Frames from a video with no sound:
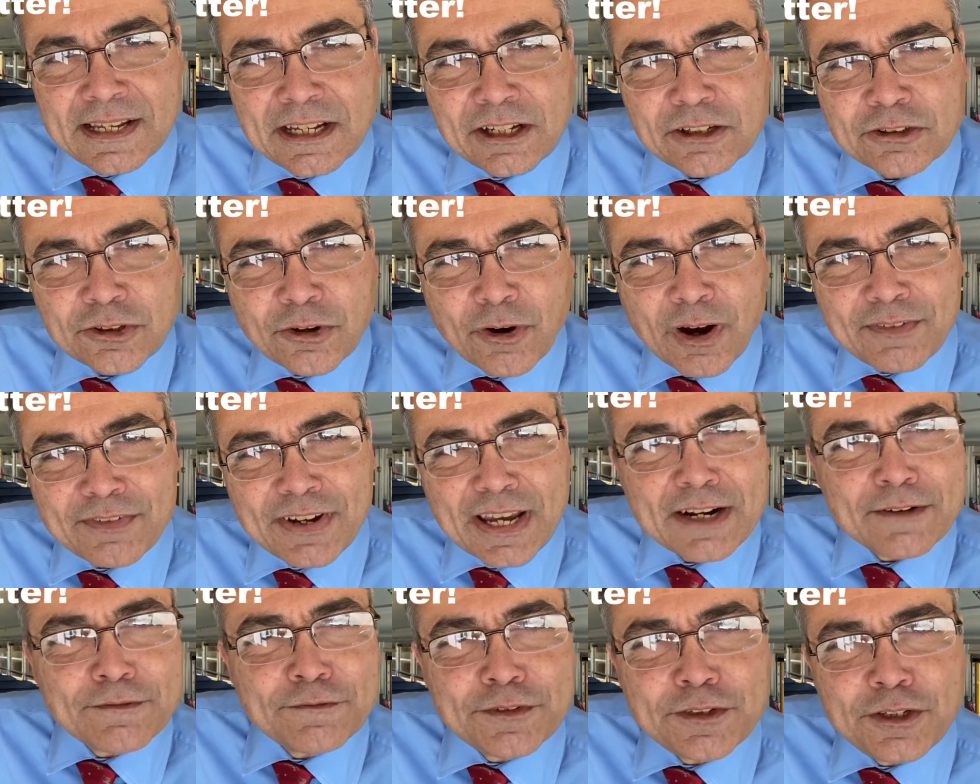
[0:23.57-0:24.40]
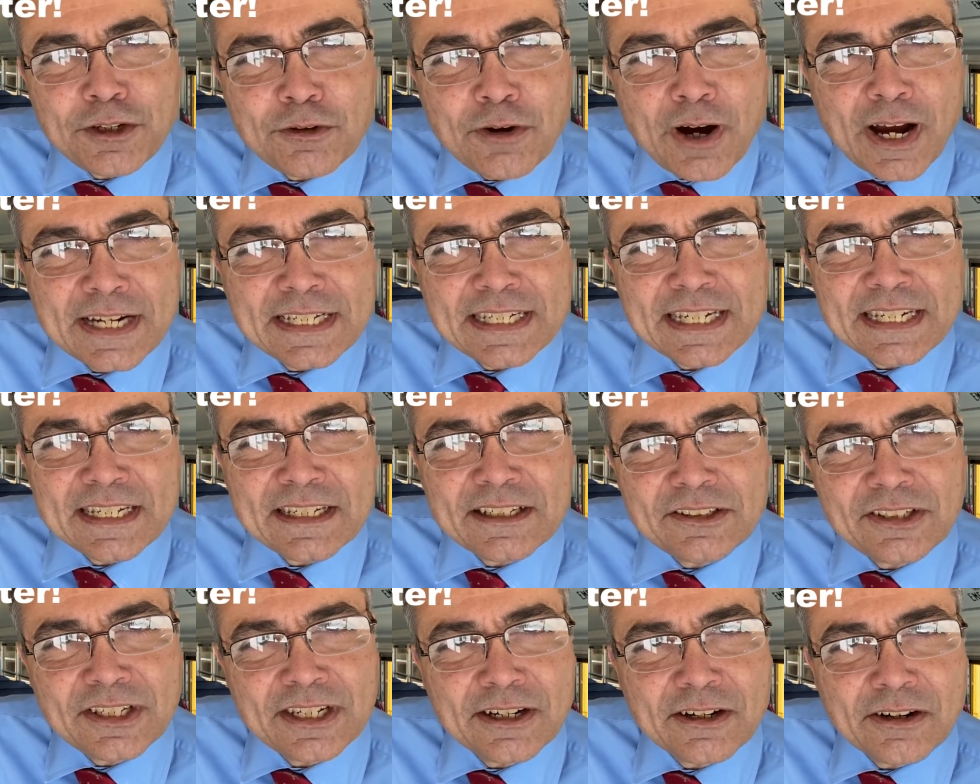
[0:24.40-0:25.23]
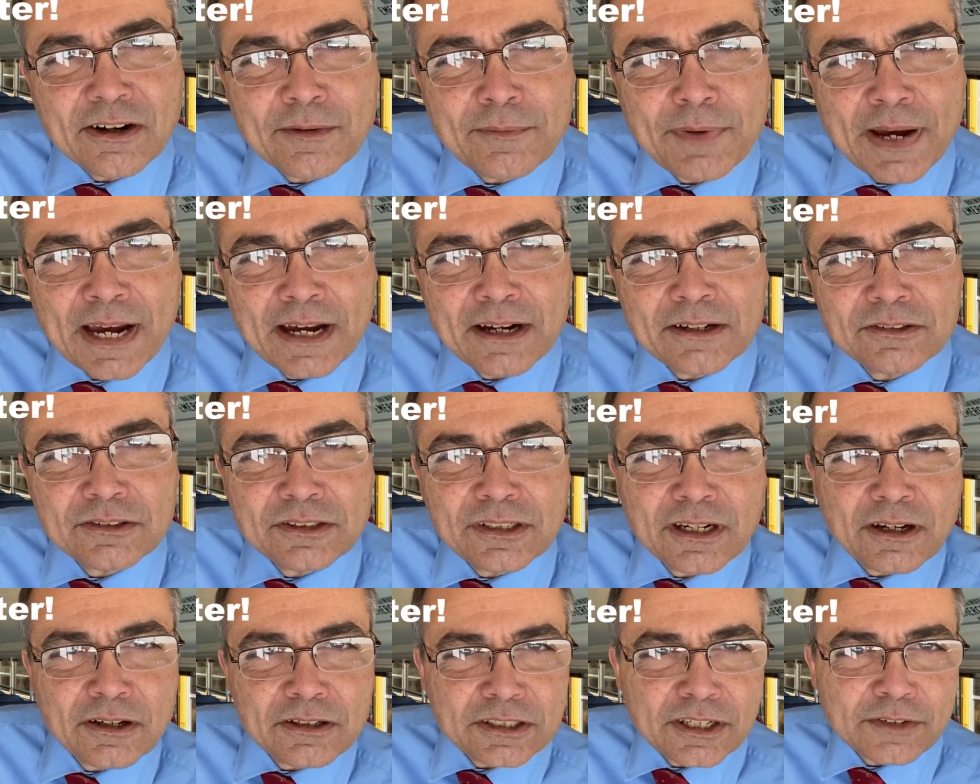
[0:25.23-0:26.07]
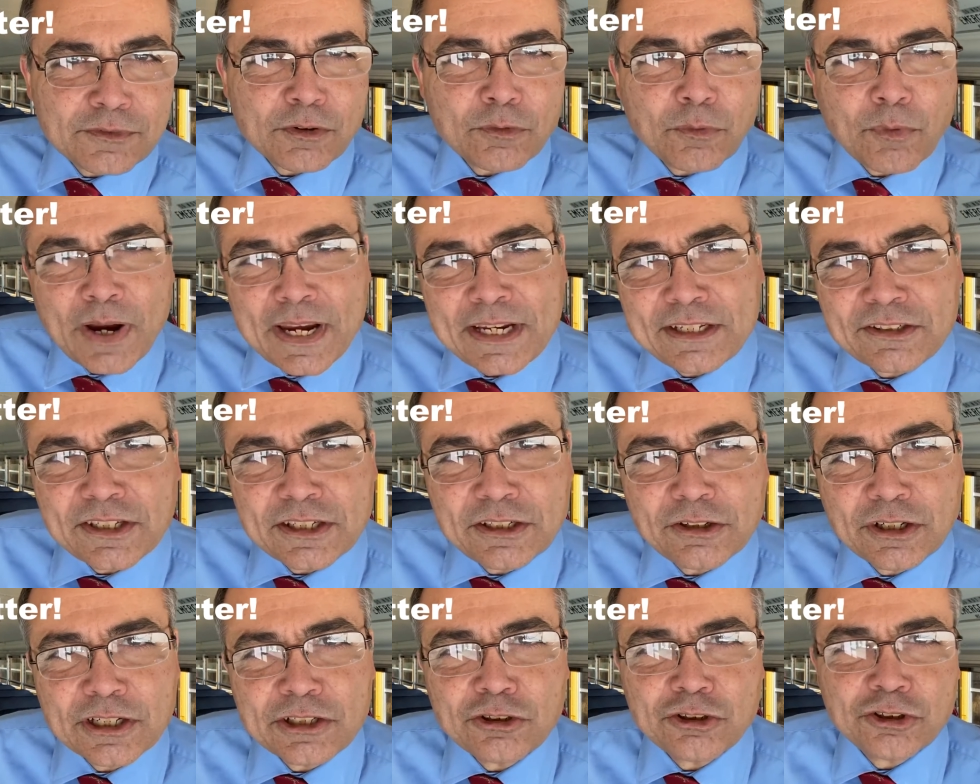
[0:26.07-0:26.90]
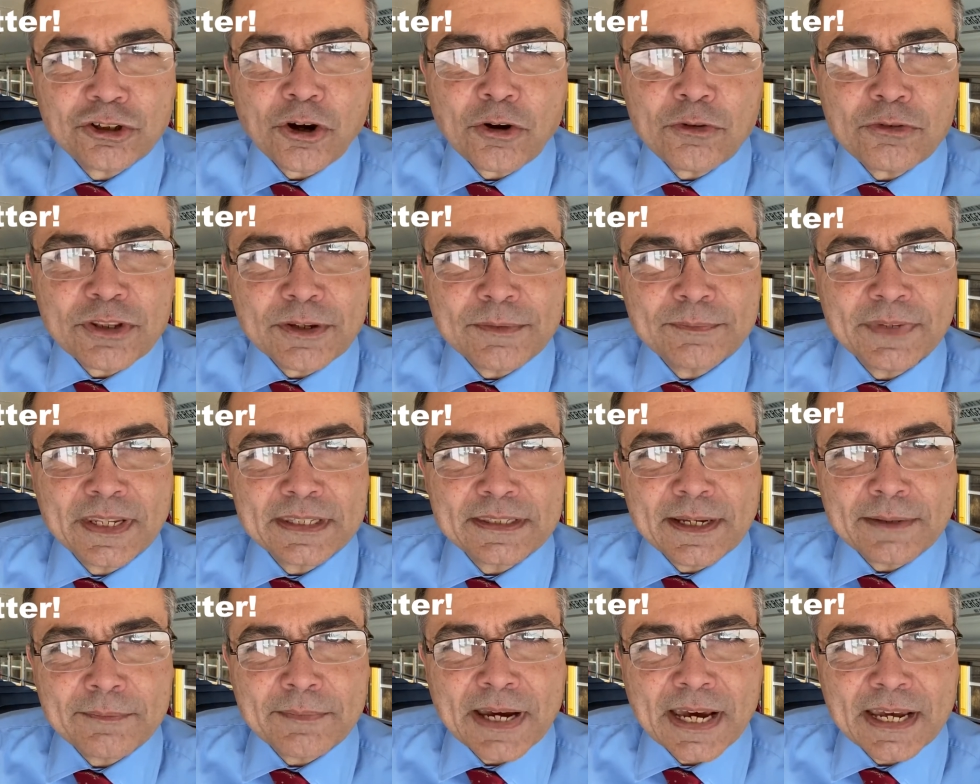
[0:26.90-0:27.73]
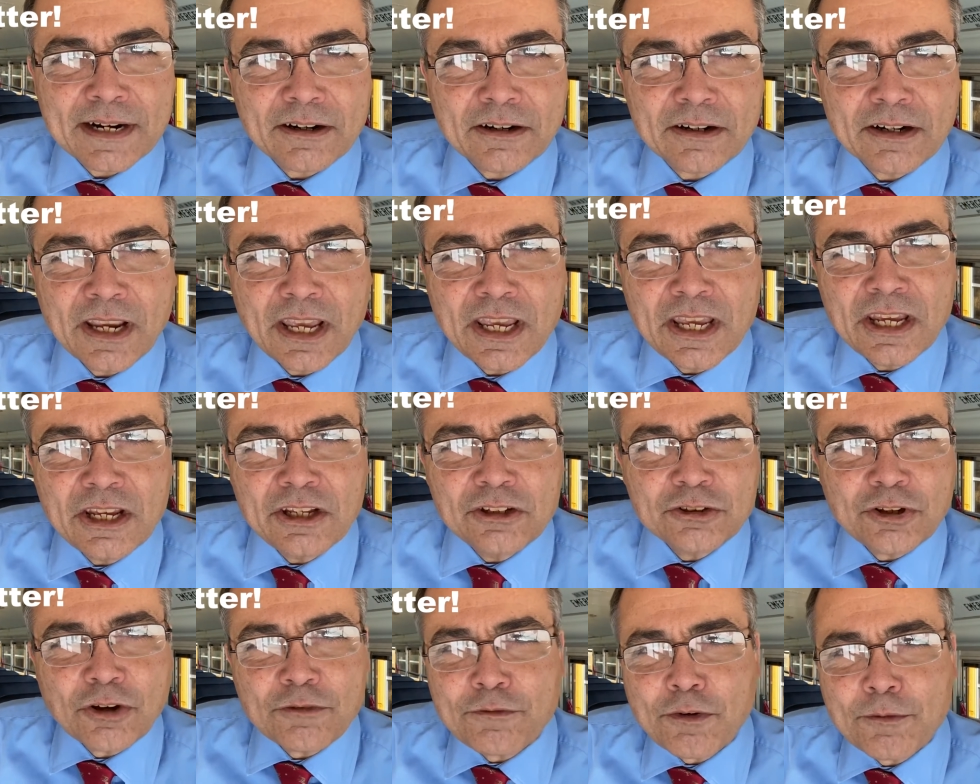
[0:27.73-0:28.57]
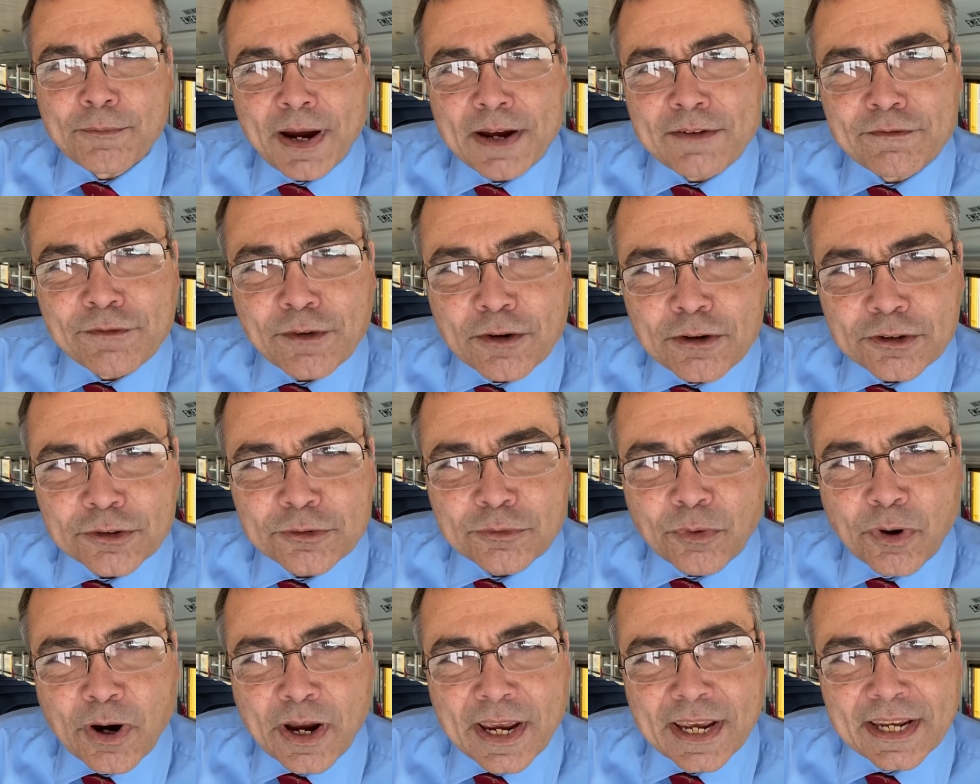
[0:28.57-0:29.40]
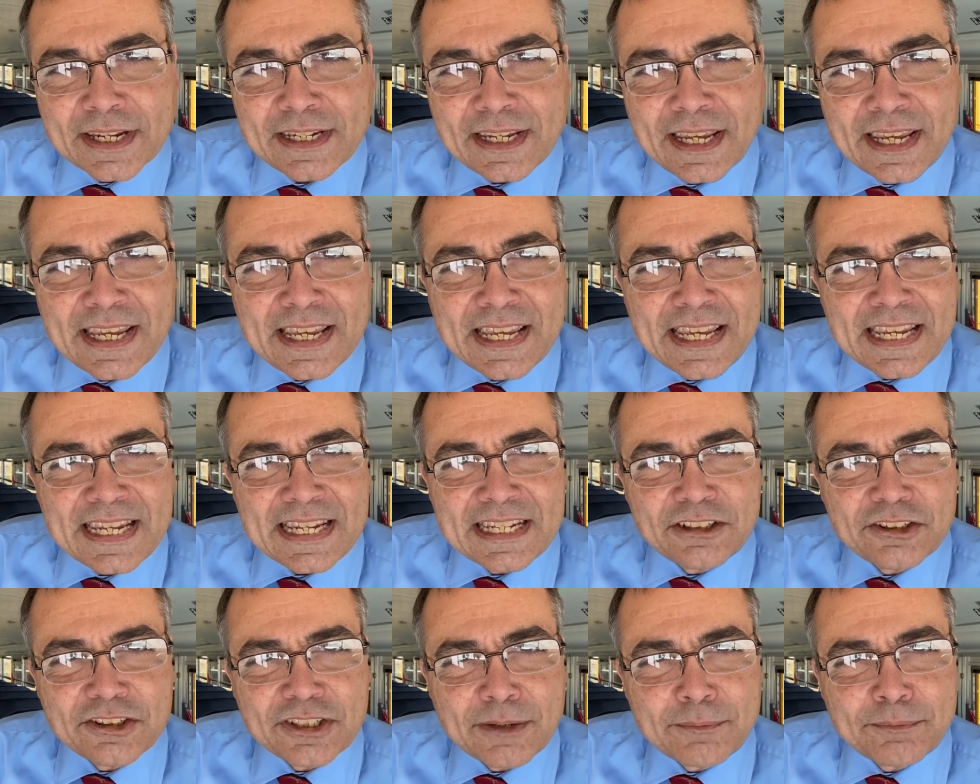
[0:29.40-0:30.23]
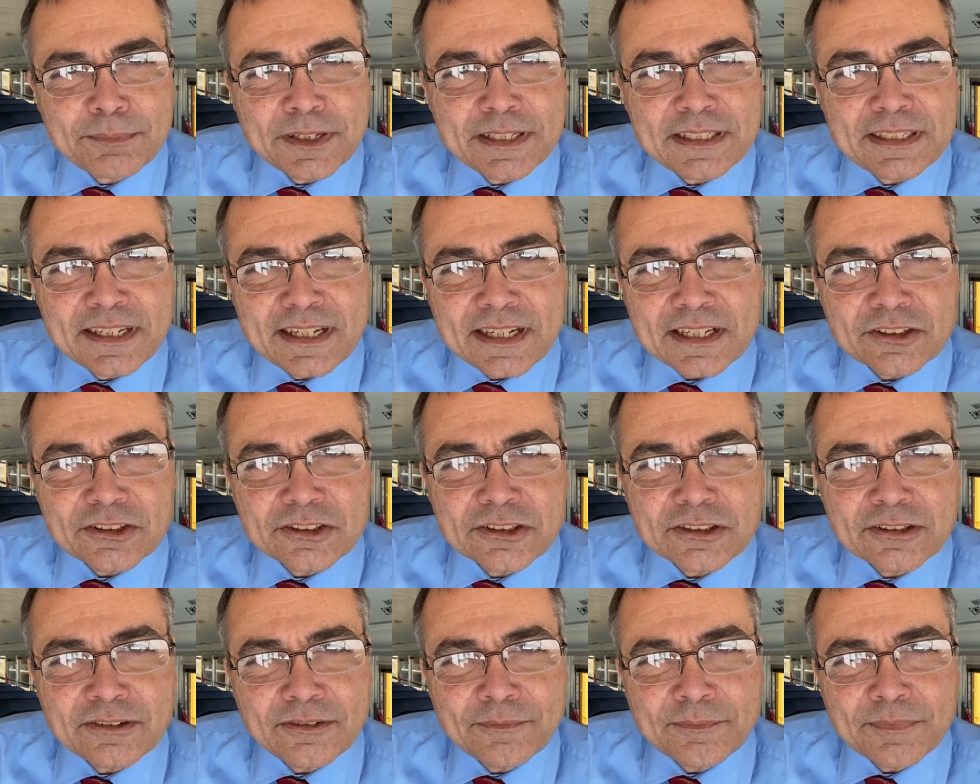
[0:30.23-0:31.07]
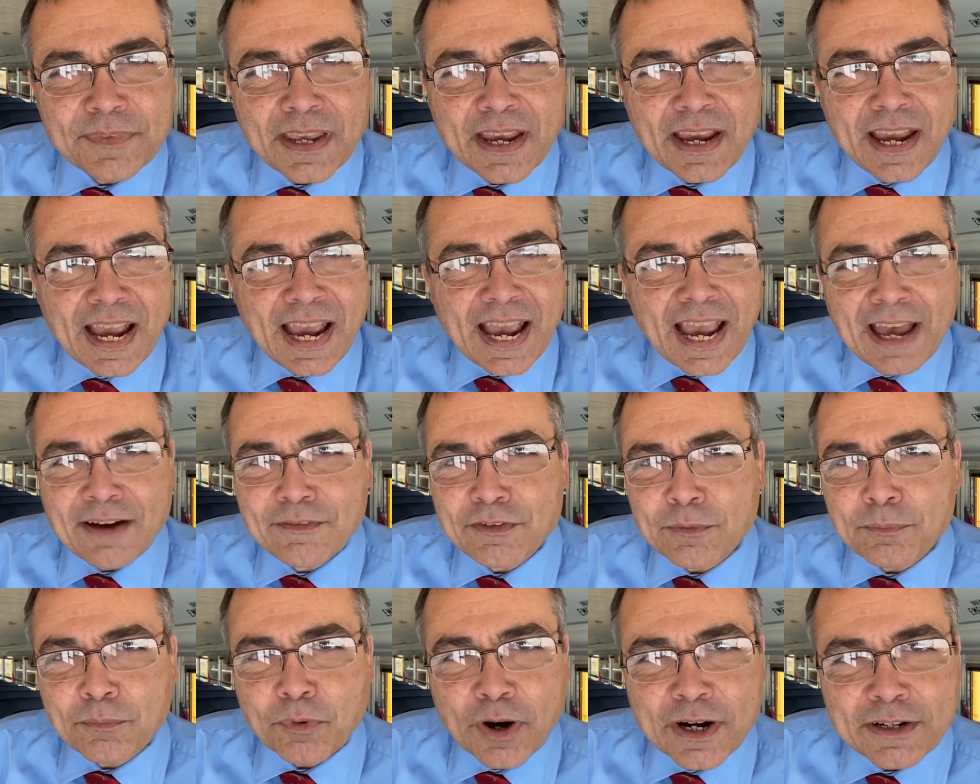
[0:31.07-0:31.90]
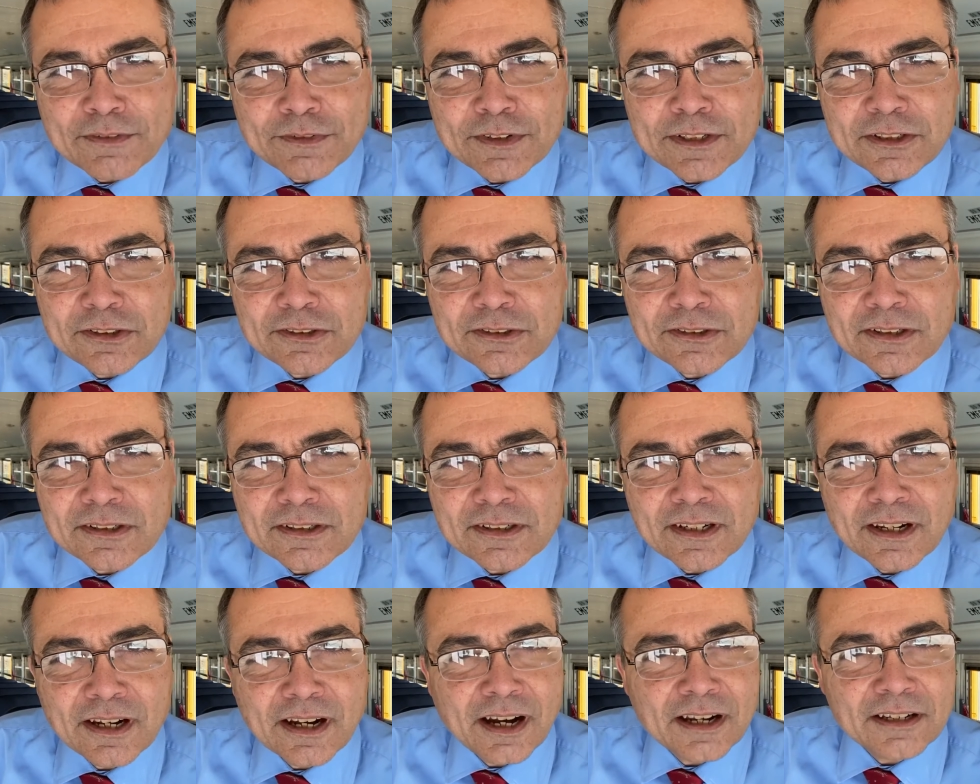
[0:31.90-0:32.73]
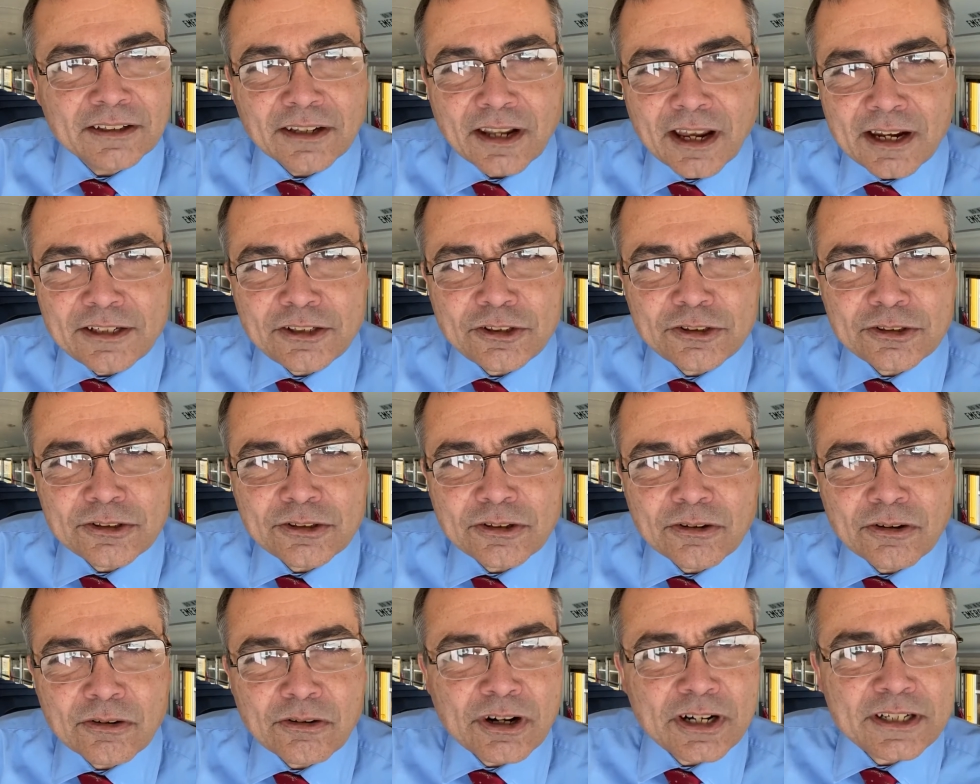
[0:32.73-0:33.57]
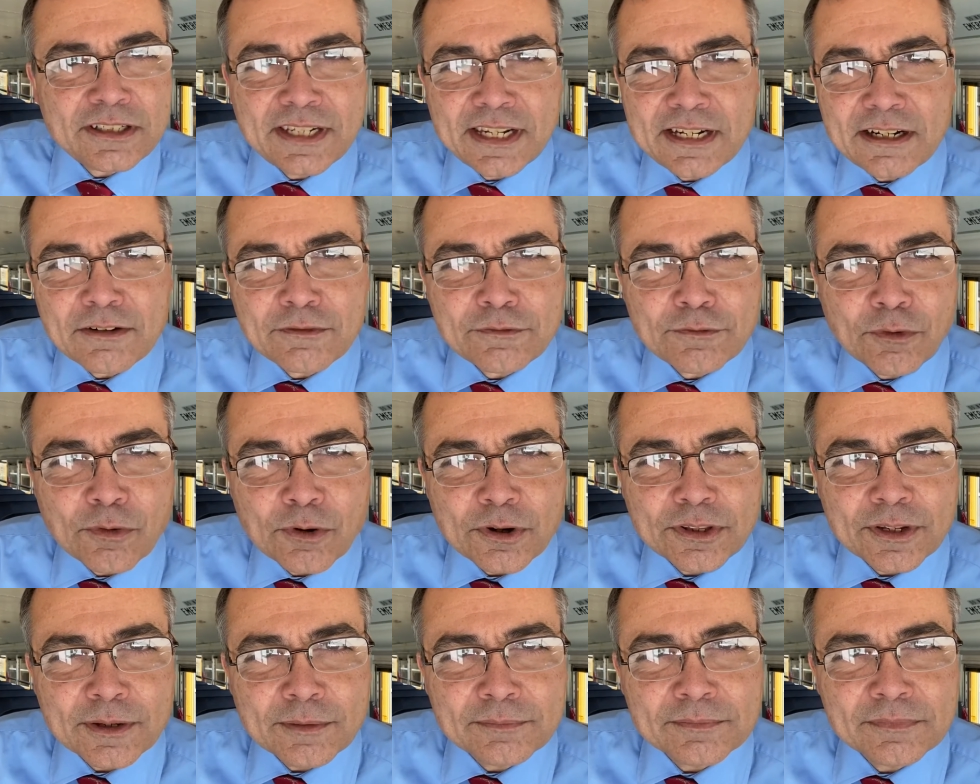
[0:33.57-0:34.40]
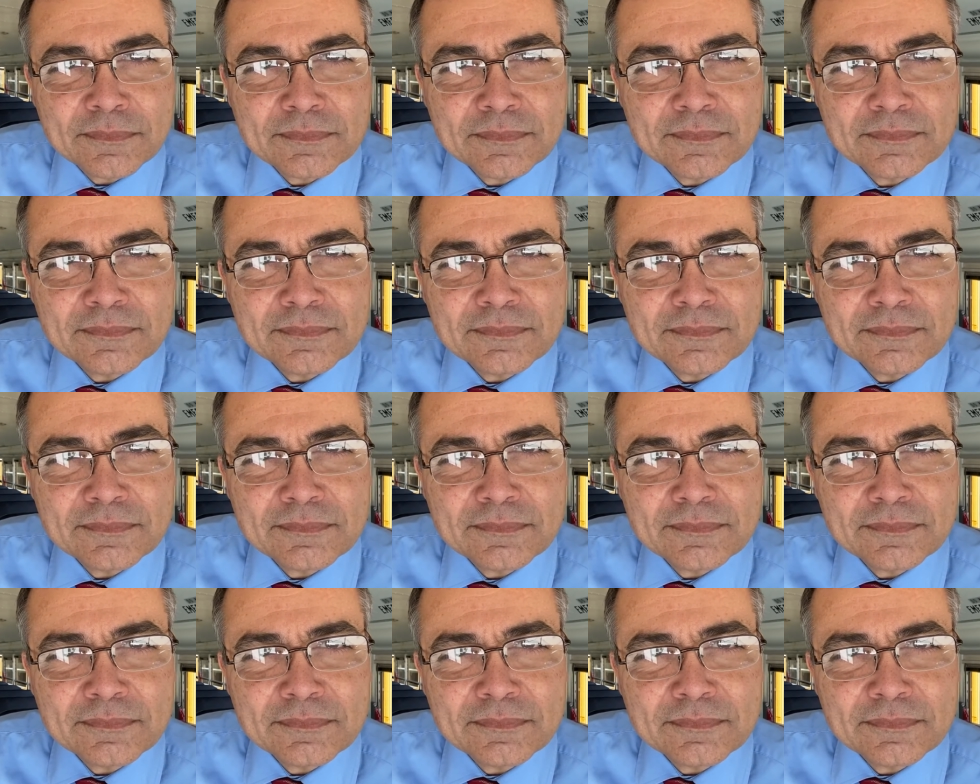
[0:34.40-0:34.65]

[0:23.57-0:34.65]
So I've got a few ideas here about uh, different ways that you can show them that they matter. So for my first way is simply this have a breakfast, a lunch, or a dinner for them.